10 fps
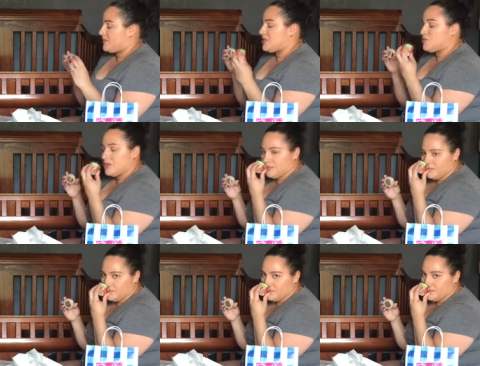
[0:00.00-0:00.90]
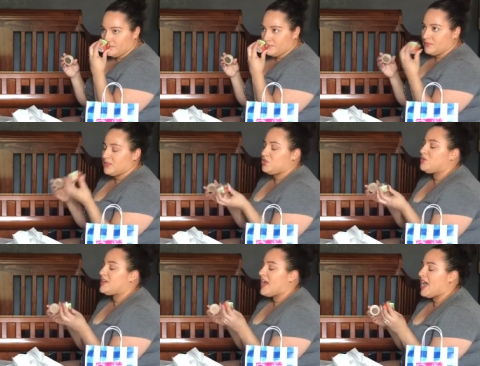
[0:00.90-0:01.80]
this one,
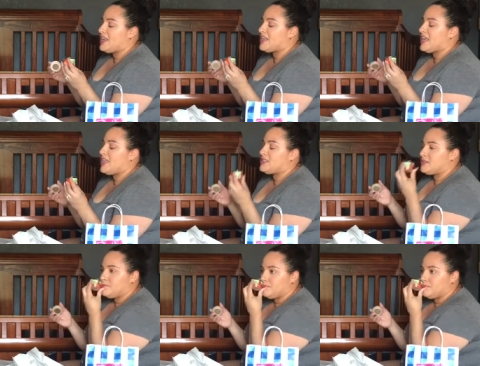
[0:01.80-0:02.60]
you kind of get